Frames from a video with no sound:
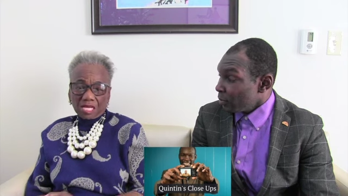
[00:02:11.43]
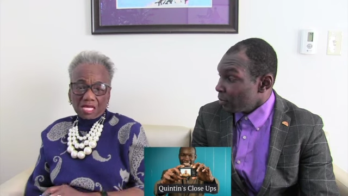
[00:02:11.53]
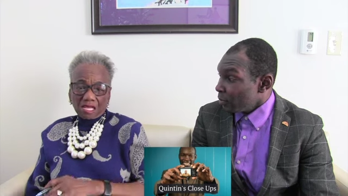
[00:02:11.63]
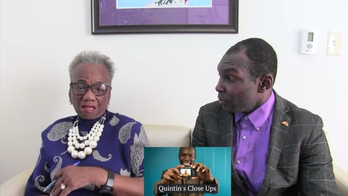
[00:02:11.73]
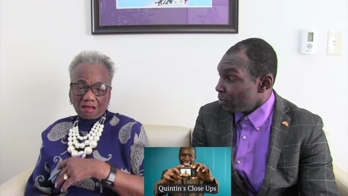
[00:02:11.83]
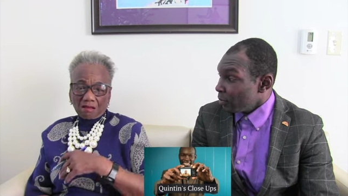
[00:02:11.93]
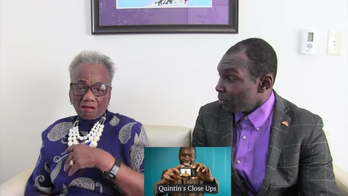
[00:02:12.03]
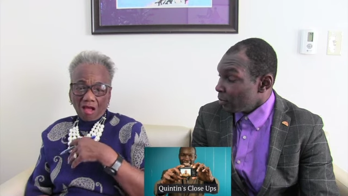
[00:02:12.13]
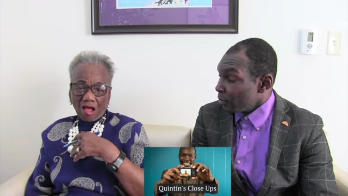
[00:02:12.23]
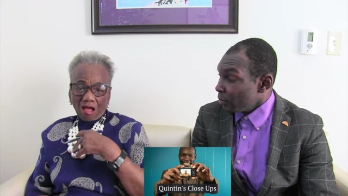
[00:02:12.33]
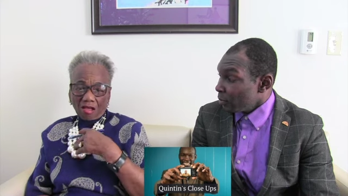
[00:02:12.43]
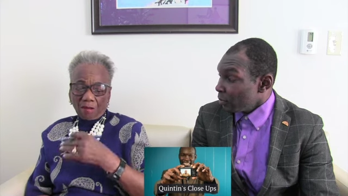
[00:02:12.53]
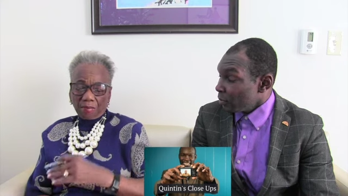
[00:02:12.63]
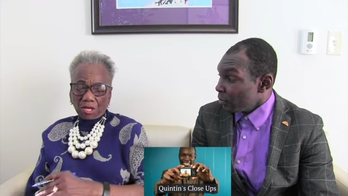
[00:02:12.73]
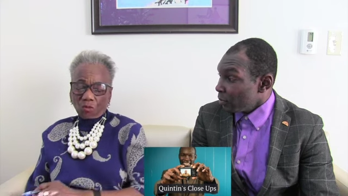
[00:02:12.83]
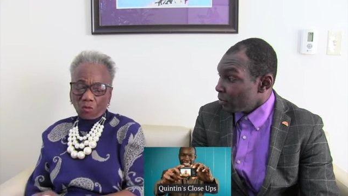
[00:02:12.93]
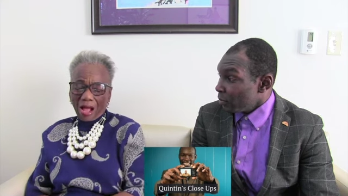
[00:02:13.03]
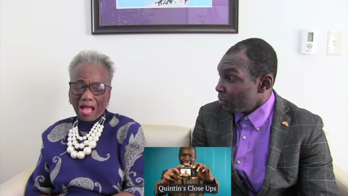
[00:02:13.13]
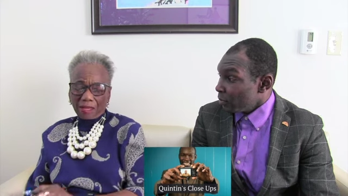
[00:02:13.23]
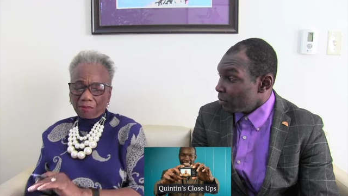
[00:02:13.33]
Speaker 1: me uh, be
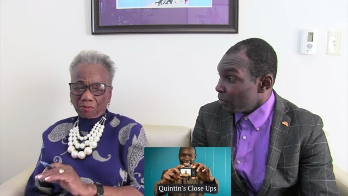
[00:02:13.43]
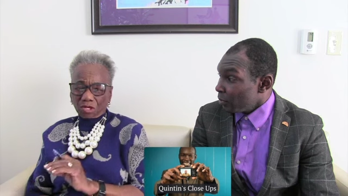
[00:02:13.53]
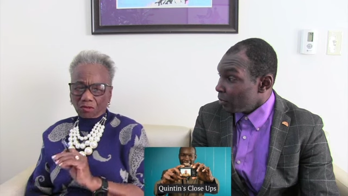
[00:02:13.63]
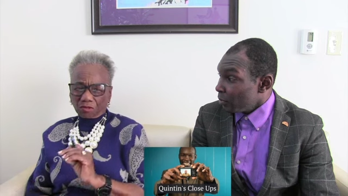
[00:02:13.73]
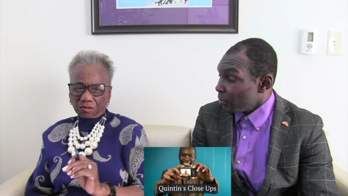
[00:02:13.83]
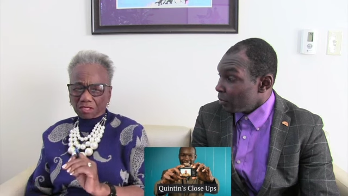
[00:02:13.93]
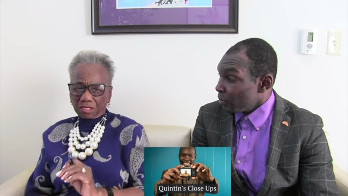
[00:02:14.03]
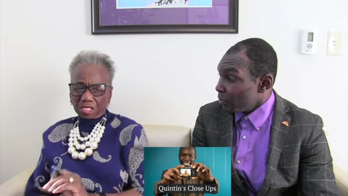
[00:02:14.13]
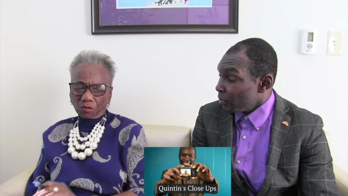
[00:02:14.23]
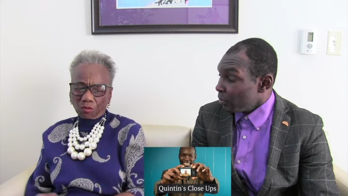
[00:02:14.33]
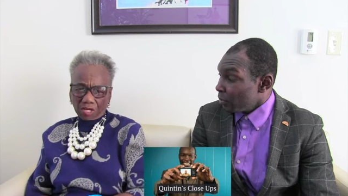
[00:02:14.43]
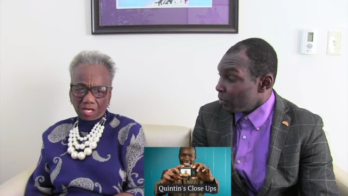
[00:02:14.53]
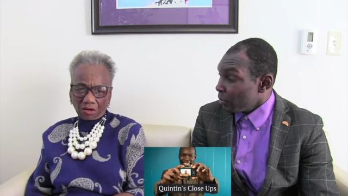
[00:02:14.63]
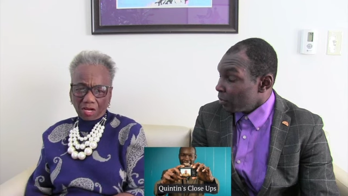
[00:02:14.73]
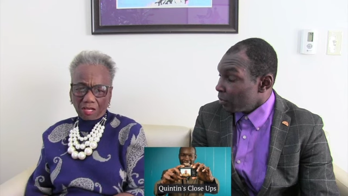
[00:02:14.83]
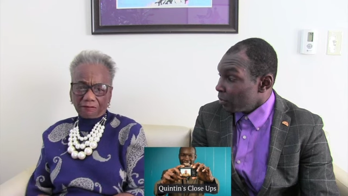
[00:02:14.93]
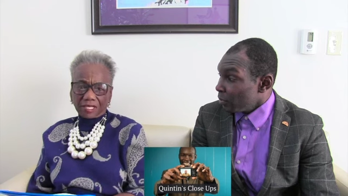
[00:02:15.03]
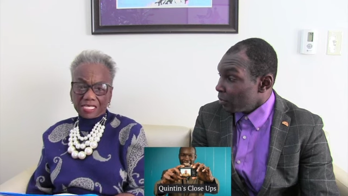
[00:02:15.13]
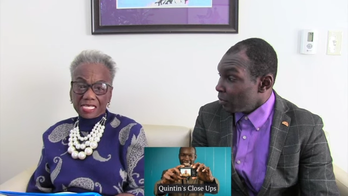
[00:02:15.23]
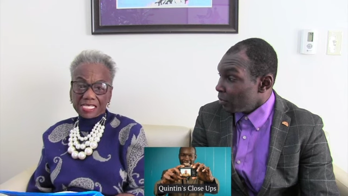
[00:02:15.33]
I'm critically aware of the
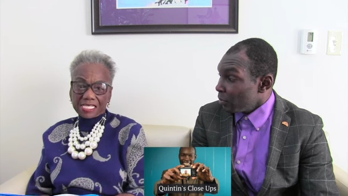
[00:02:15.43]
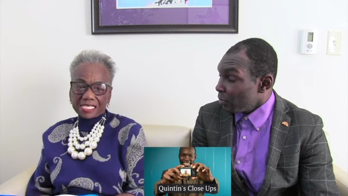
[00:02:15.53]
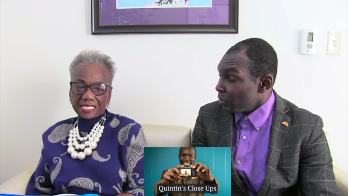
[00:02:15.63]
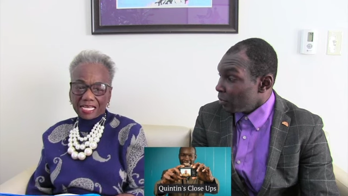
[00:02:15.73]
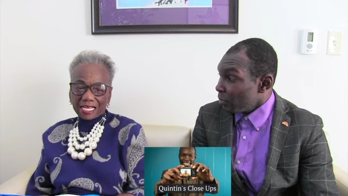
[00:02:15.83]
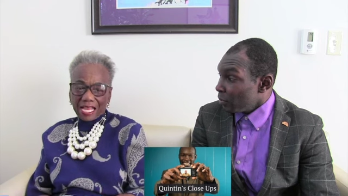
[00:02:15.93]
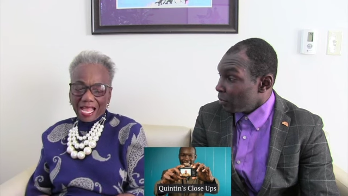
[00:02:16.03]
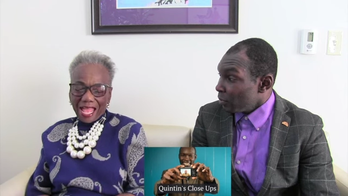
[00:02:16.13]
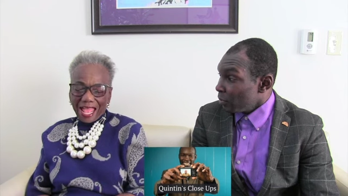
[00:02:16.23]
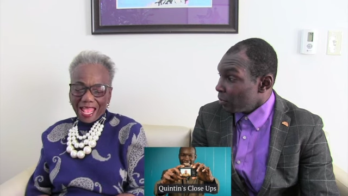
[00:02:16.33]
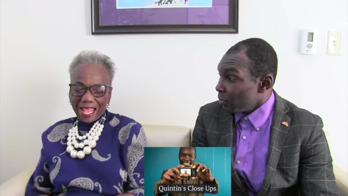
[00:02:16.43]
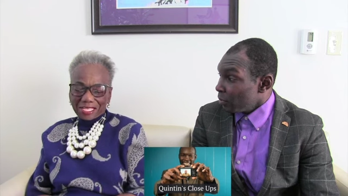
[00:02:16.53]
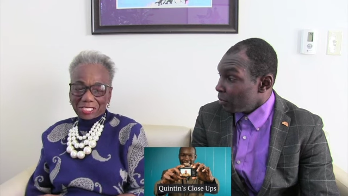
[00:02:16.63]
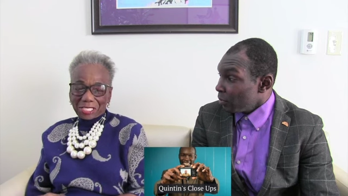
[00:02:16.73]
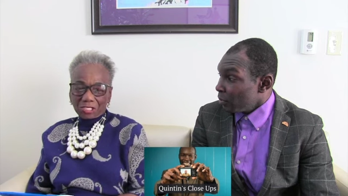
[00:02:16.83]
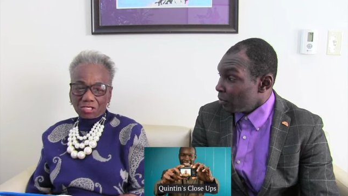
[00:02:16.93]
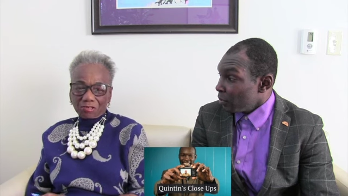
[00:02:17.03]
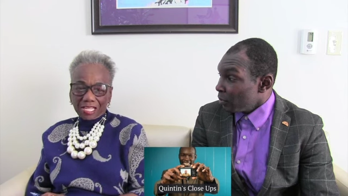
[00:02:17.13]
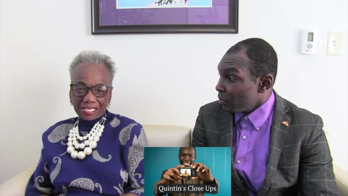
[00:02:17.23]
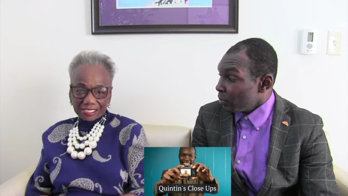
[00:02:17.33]
need. And since
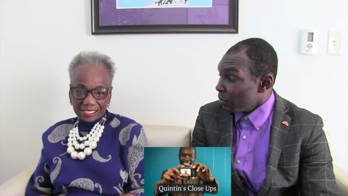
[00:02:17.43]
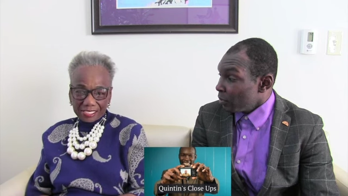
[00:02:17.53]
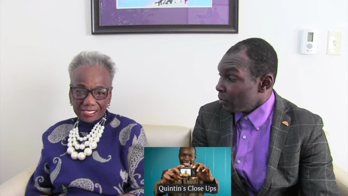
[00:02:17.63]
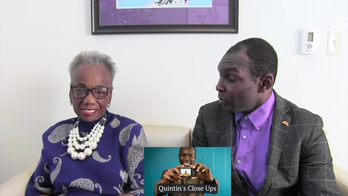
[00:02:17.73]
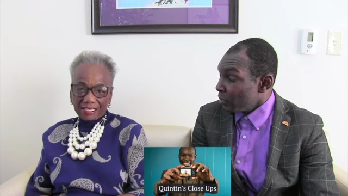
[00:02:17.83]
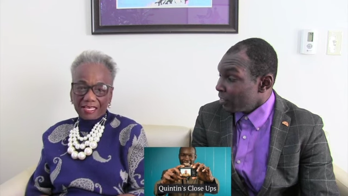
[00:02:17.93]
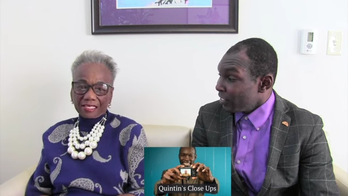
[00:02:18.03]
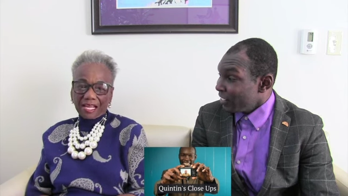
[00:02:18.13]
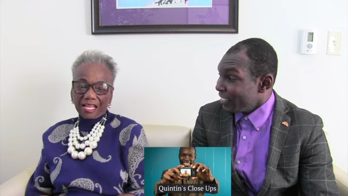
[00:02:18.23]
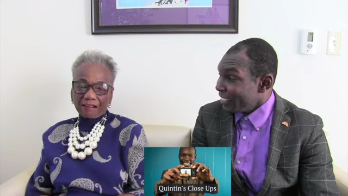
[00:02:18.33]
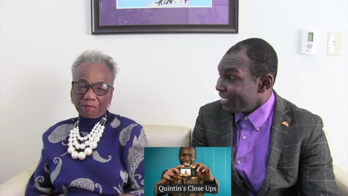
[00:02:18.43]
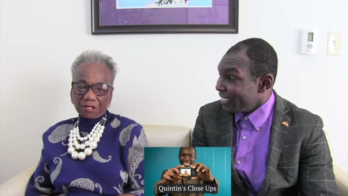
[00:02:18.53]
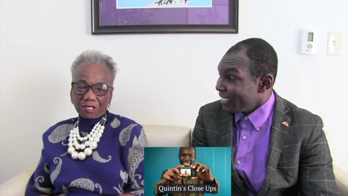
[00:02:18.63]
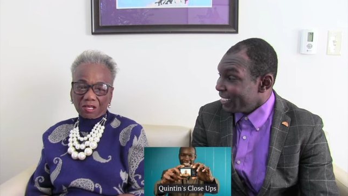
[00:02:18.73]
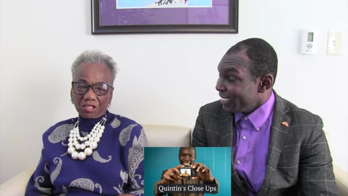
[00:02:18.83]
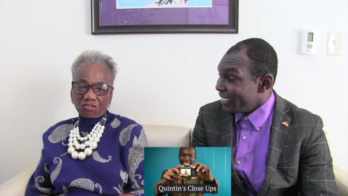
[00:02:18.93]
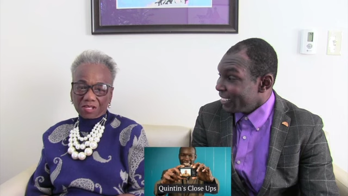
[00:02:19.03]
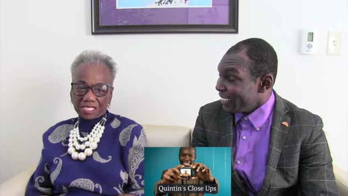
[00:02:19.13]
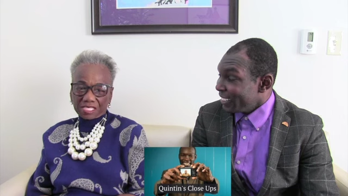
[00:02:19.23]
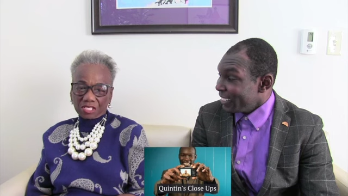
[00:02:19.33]
2010, I have been
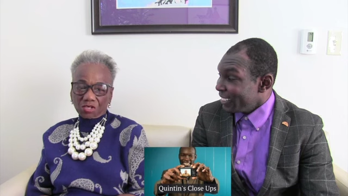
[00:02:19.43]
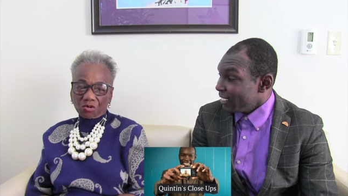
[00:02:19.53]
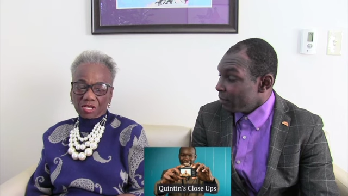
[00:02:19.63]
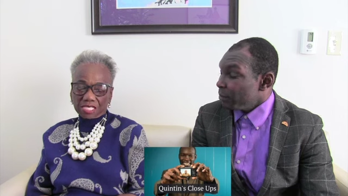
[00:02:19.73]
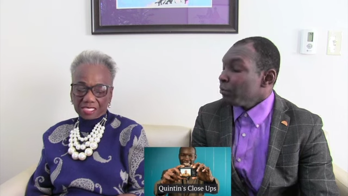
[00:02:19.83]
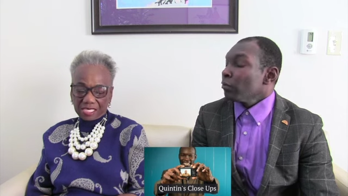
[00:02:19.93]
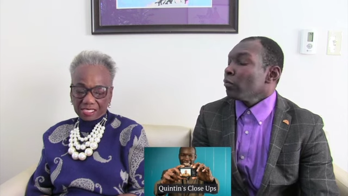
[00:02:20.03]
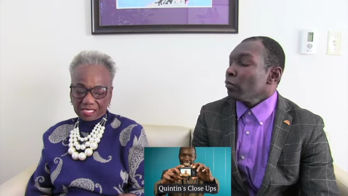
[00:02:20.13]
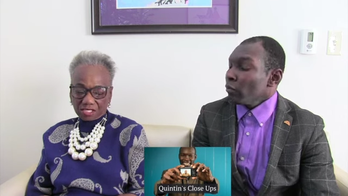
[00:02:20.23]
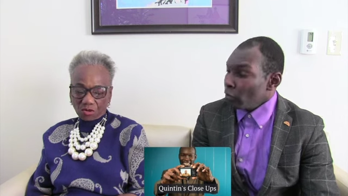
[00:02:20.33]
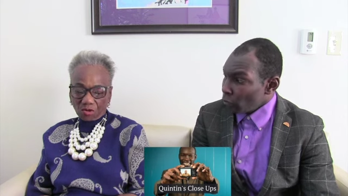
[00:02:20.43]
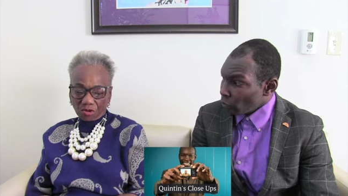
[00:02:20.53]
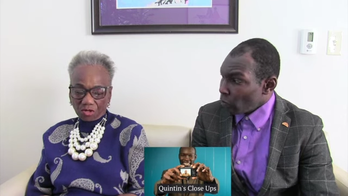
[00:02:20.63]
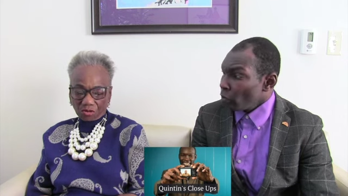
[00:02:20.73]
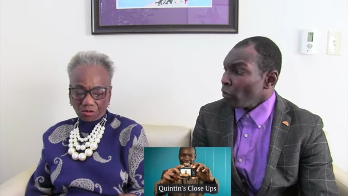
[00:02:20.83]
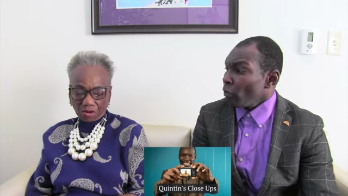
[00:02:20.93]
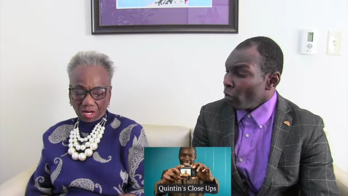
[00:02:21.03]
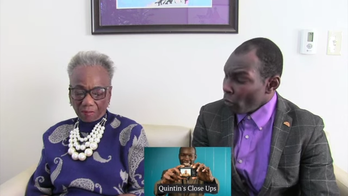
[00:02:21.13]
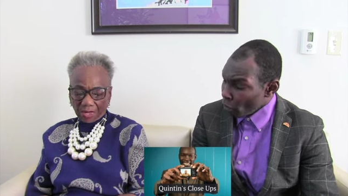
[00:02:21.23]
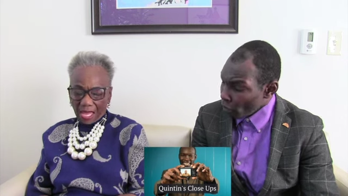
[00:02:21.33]
addressing noise in this
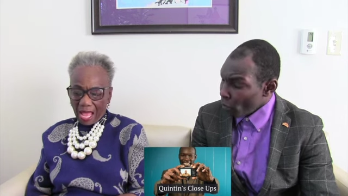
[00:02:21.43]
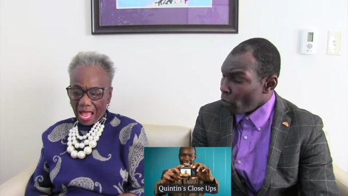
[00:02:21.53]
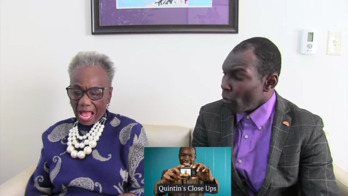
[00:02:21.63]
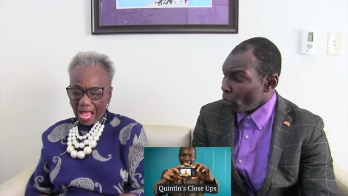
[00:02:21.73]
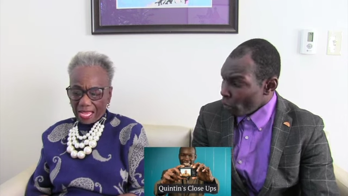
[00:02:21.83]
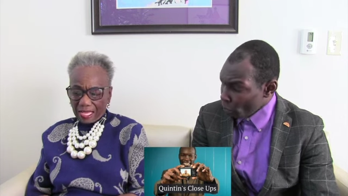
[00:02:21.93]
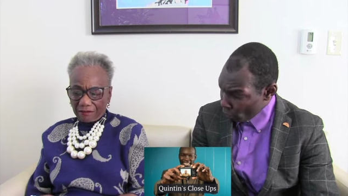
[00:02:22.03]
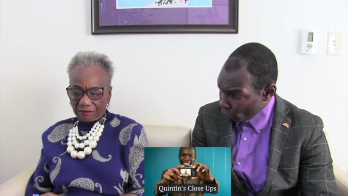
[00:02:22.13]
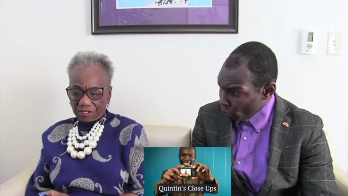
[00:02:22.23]
corridor. I have